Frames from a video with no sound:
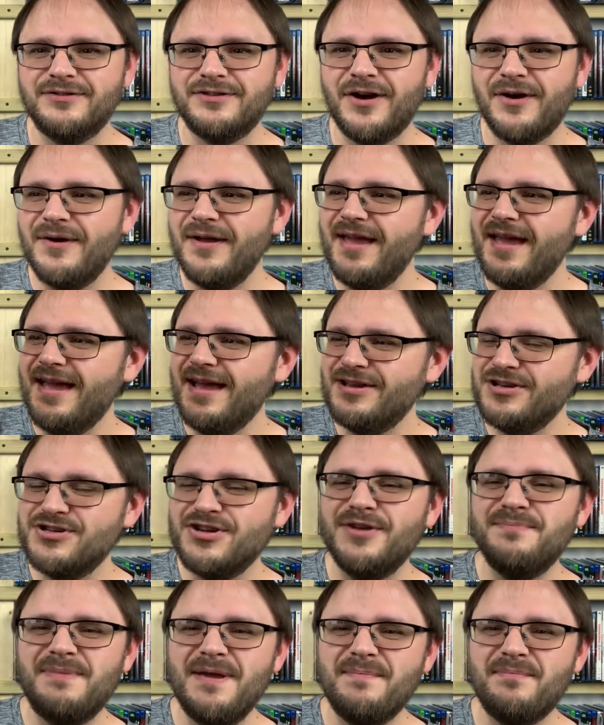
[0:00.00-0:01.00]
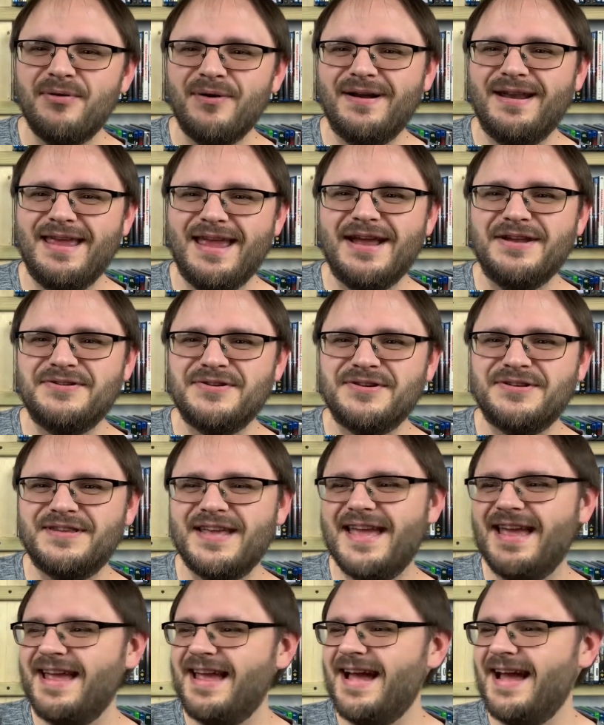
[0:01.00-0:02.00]
So should be pretty
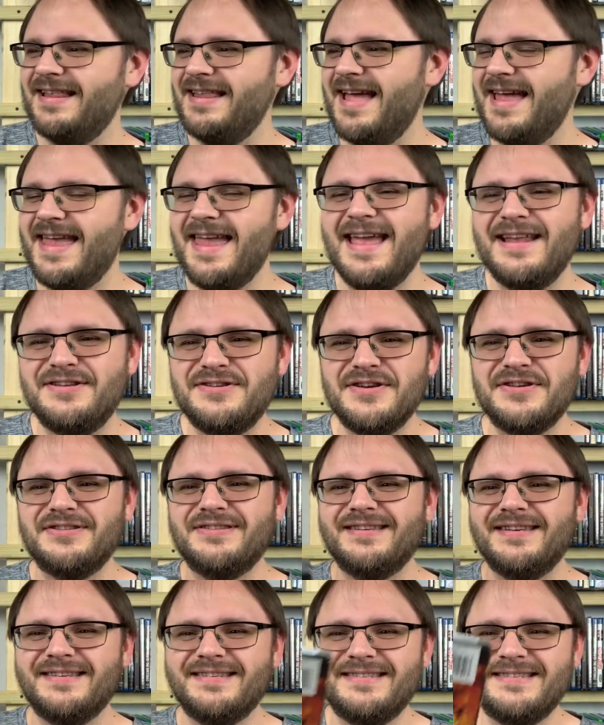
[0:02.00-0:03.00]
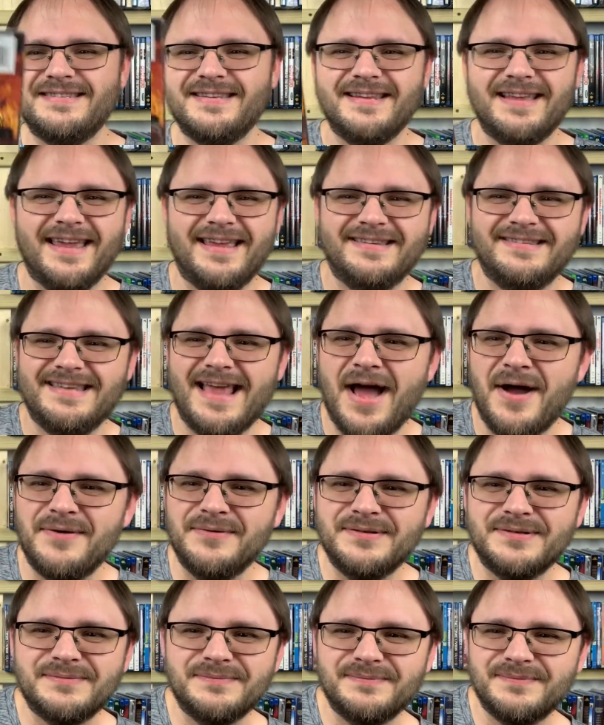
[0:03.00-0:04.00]
interesting. Like, it just like
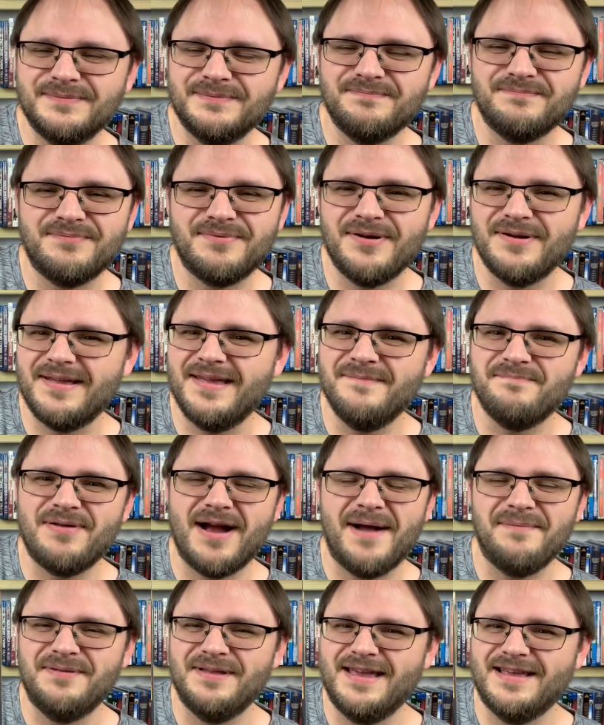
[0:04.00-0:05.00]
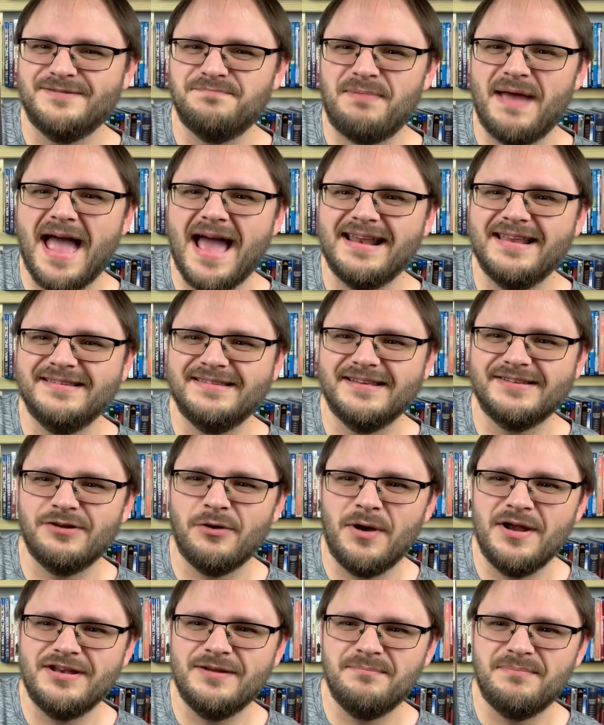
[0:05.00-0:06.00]
sounds probably as bad as it's
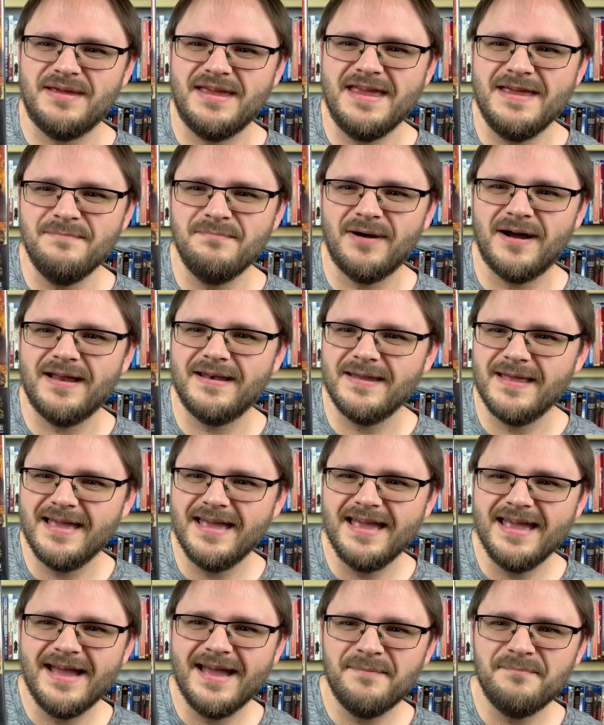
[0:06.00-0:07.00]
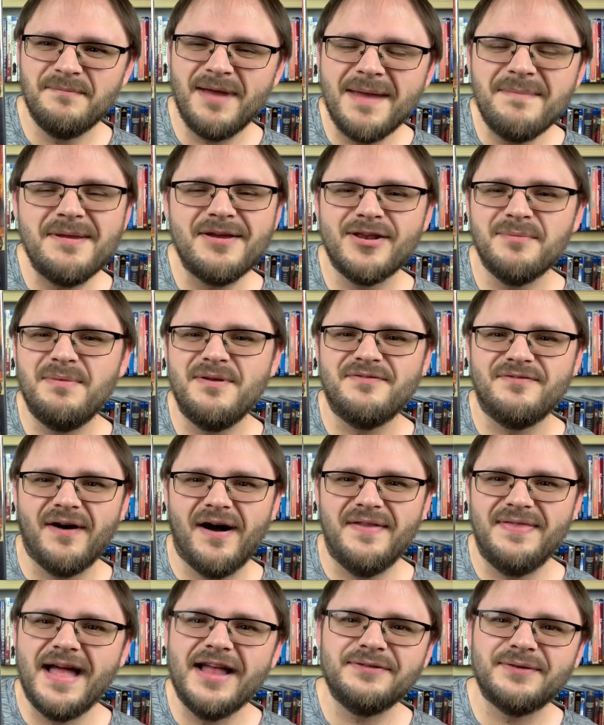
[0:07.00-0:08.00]
going to be, but maybe it'll be
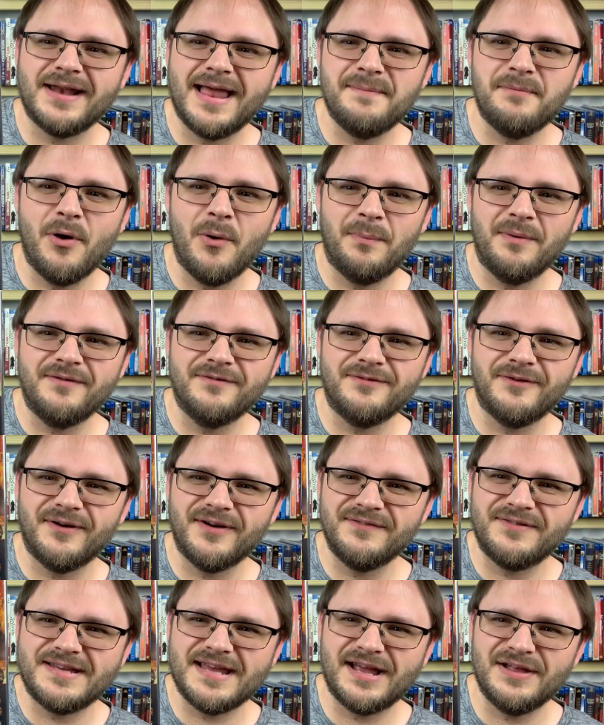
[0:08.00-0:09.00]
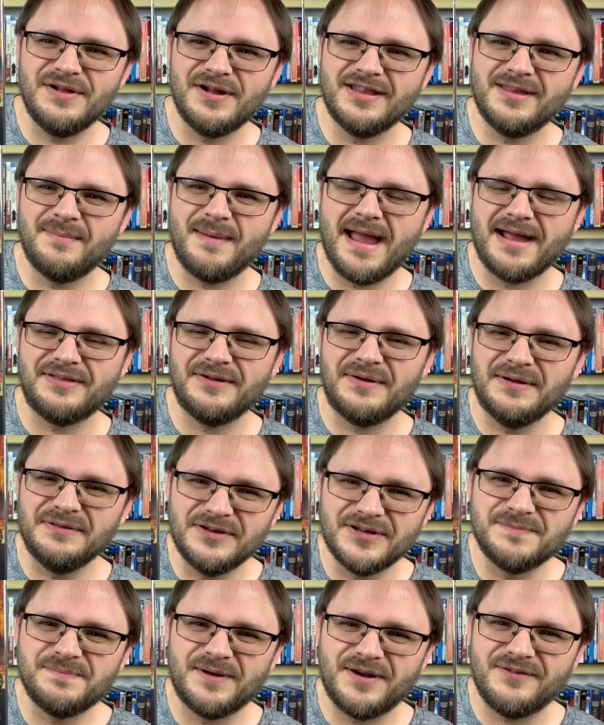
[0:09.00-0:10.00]
fun. That's what I'm hoping for. If you take a look at the back there, it
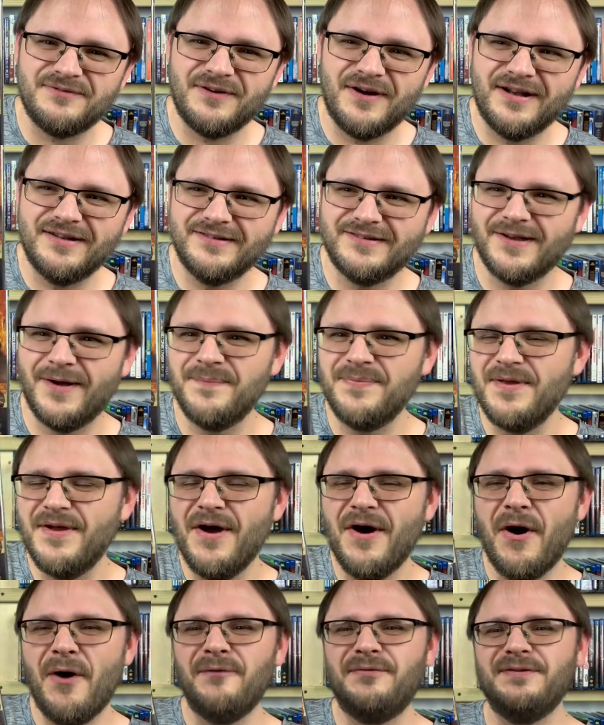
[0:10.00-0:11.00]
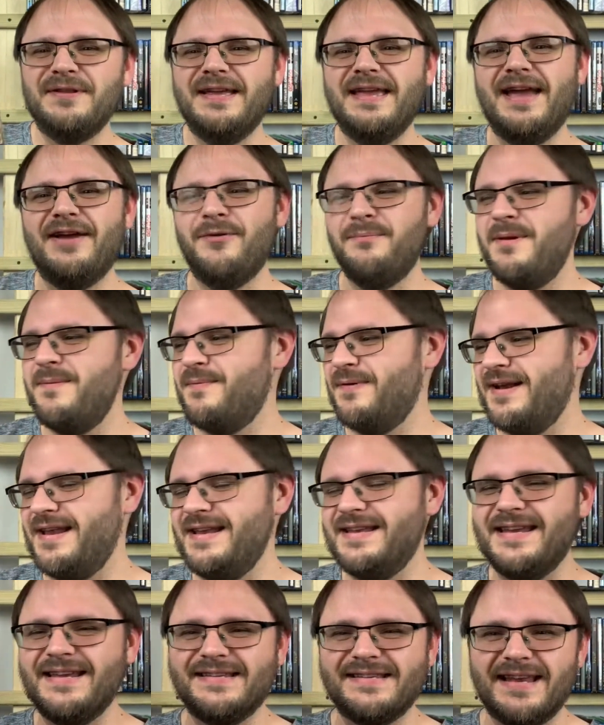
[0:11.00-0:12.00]
looks pretty fun. So hopefully it'll be
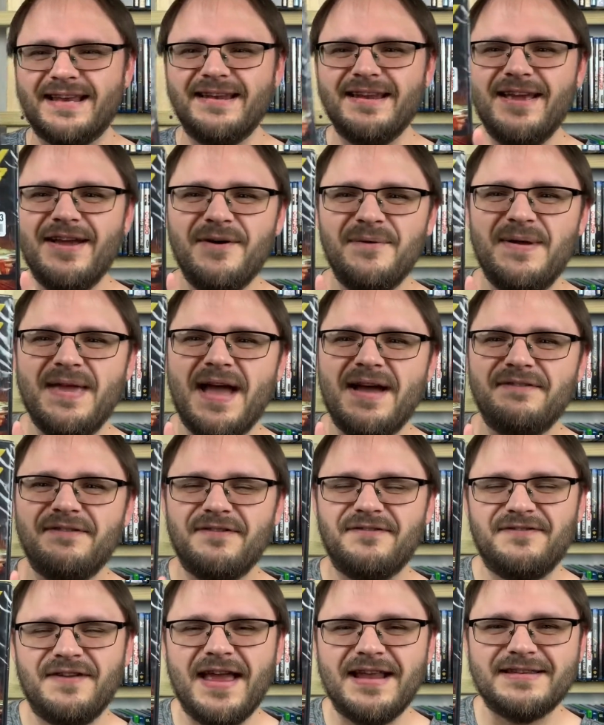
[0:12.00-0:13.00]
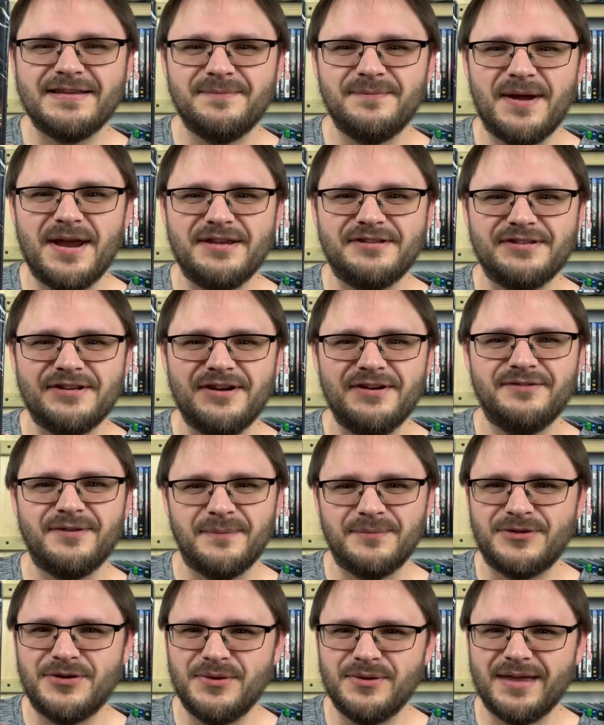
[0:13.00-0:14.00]
pretty decent. We have Phantom Racer
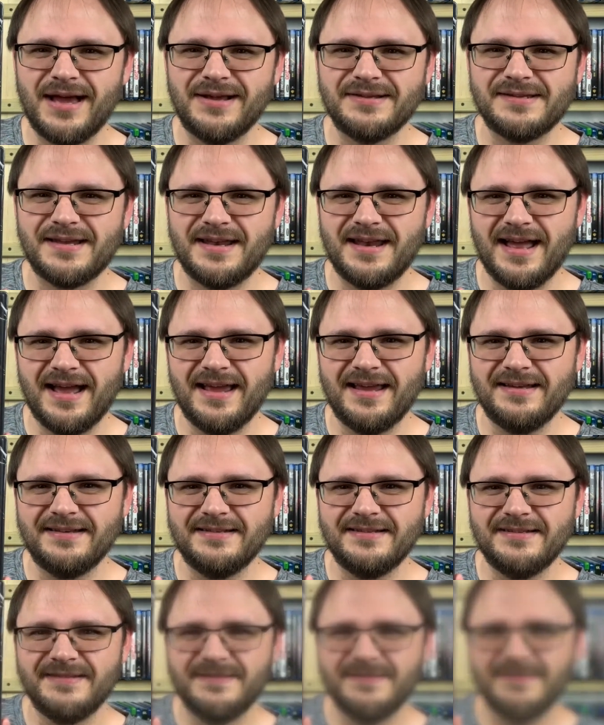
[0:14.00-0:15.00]
from 2009.